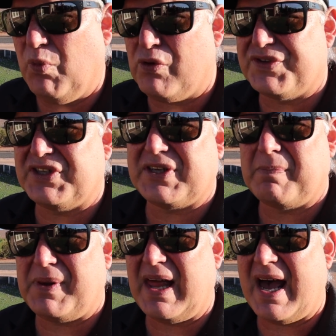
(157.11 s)
more
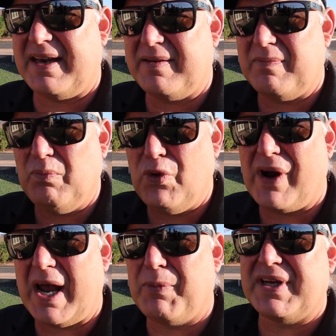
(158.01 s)
resistant plant and
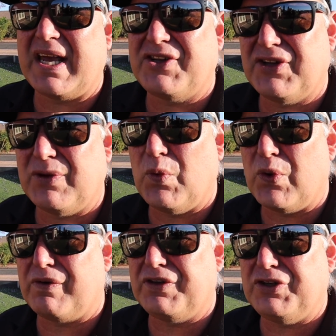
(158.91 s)
more able to get to the
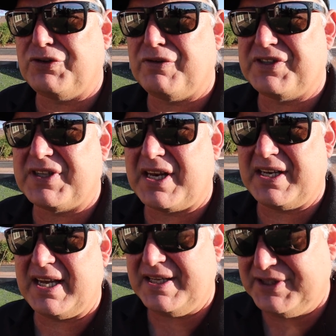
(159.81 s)
water and nutrients that
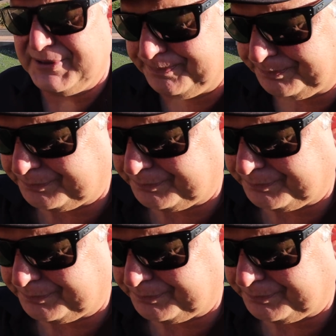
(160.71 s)
it needs.